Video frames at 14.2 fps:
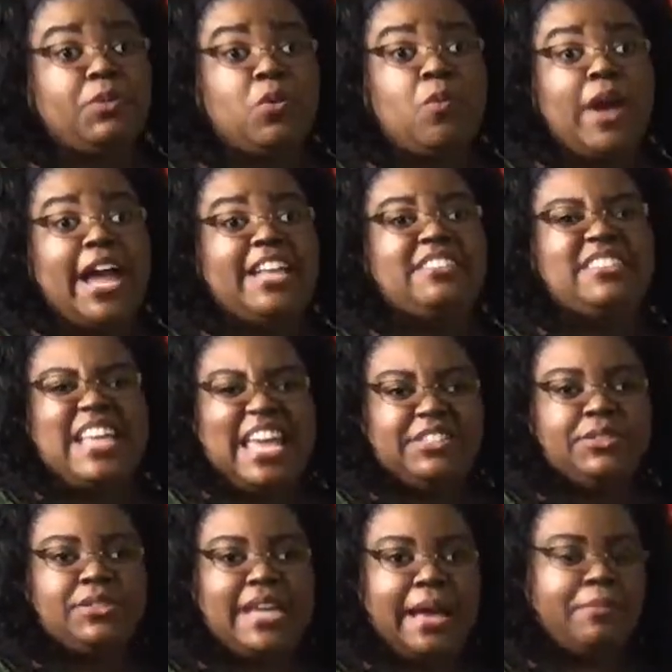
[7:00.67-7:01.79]
more white, just add a
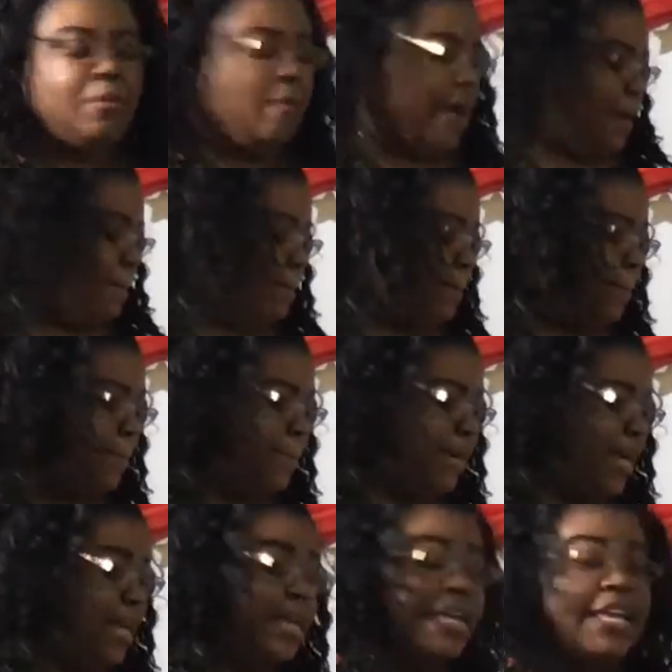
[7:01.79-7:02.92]
little dab of white.
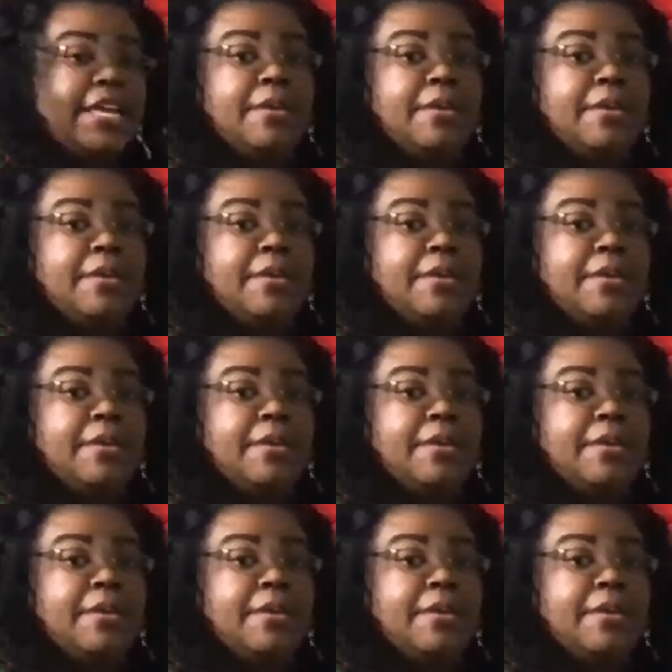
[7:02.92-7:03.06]
But